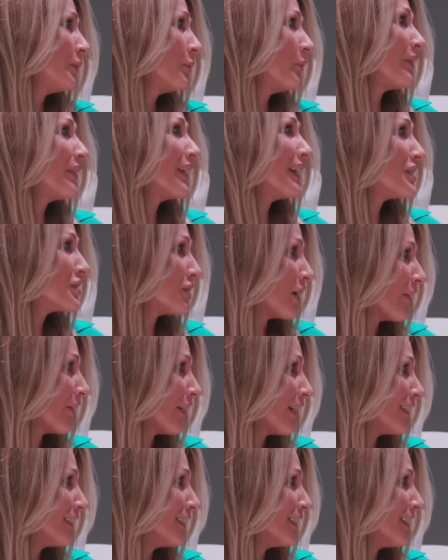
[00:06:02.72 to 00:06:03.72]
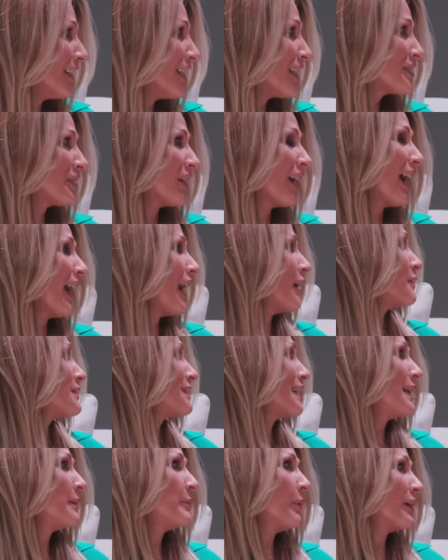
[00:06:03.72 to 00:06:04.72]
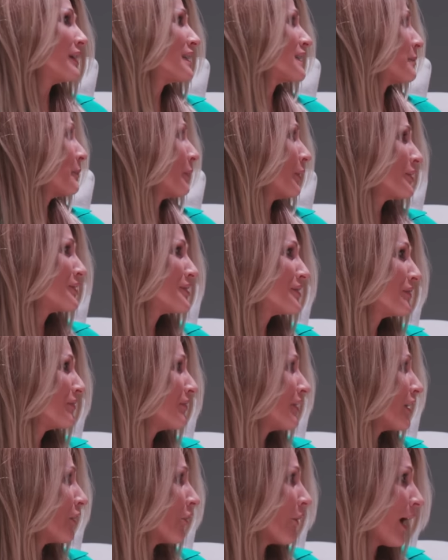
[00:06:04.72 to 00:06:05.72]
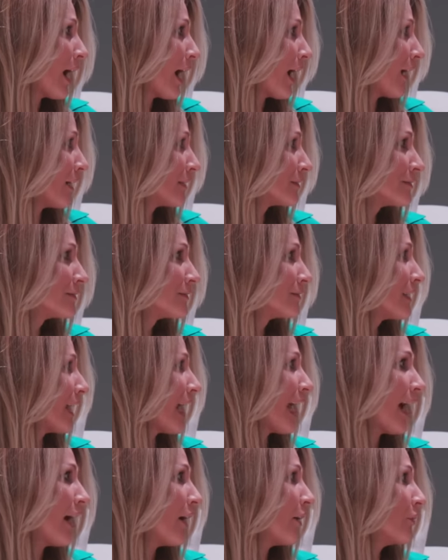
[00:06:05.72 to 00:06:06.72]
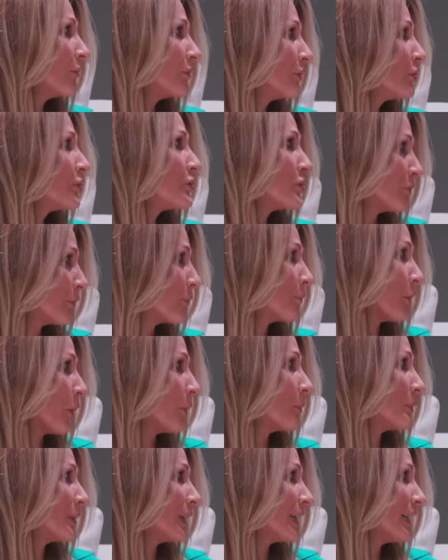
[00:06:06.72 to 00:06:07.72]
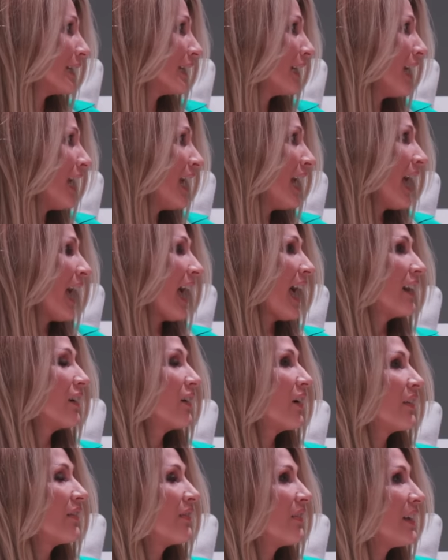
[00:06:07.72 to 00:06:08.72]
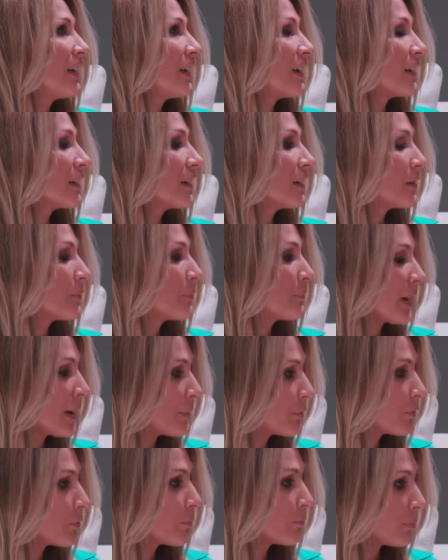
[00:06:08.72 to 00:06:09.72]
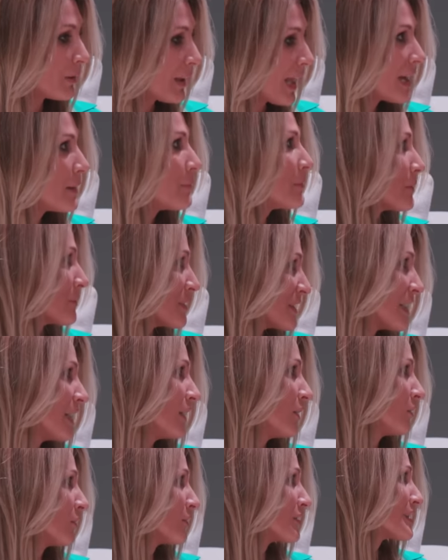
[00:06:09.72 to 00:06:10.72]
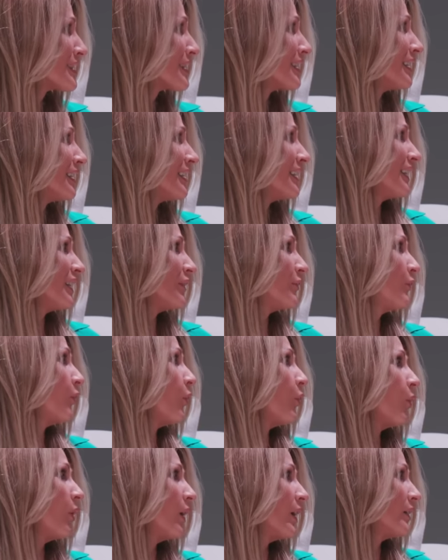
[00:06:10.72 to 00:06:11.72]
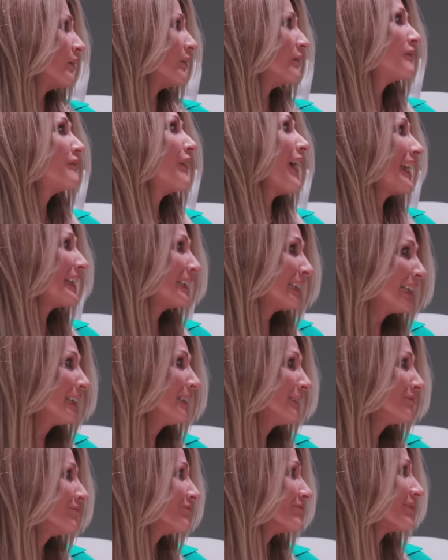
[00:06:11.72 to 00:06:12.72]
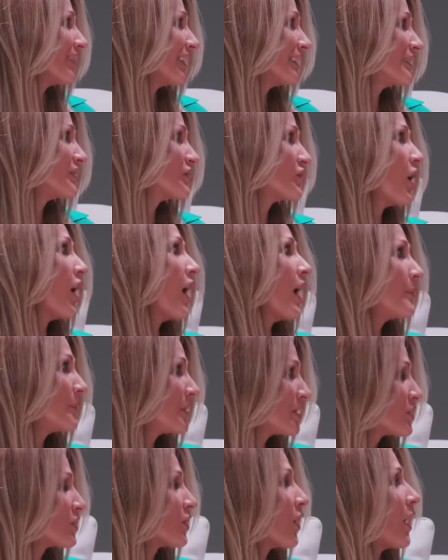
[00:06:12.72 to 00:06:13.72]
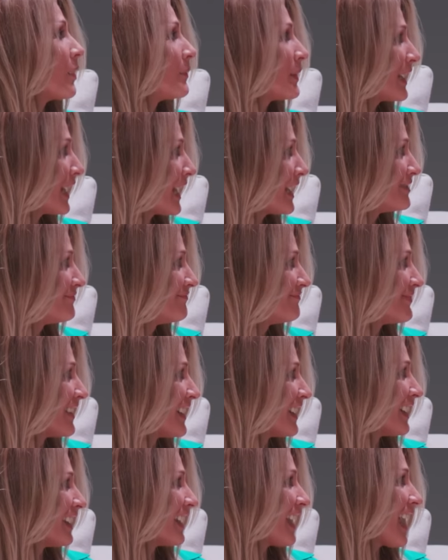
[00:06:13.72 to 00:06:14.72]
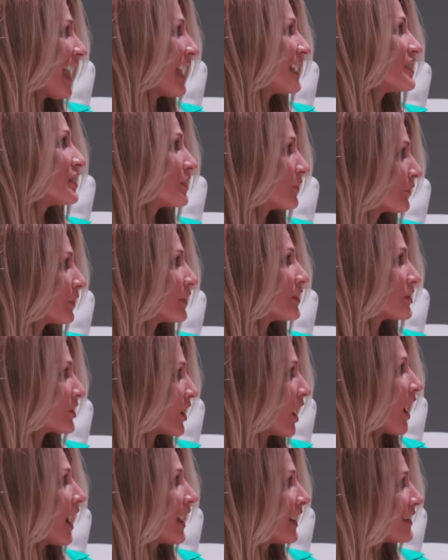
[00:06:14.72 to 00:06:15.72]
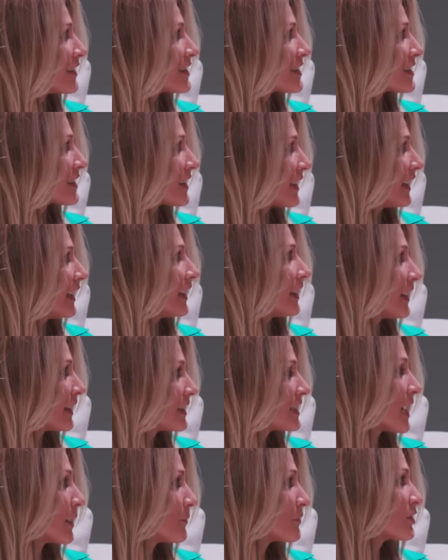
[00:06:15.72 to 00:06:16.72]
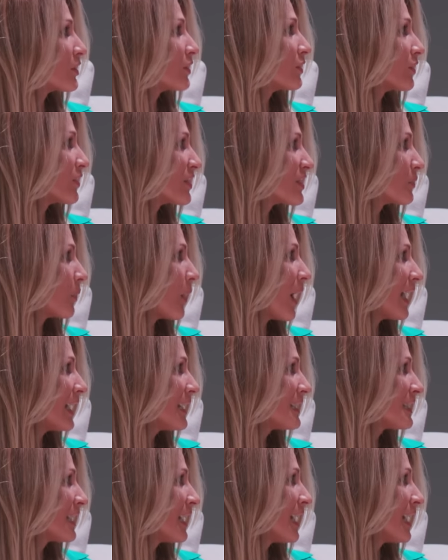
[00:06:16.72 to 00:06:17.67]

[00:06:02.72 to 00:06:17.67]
with each other. Mm. So how is anybody supposed to figure out how you do it properly. Mm. And I think people blame themselves for failing time and time again at different diets in an attempt to lose weight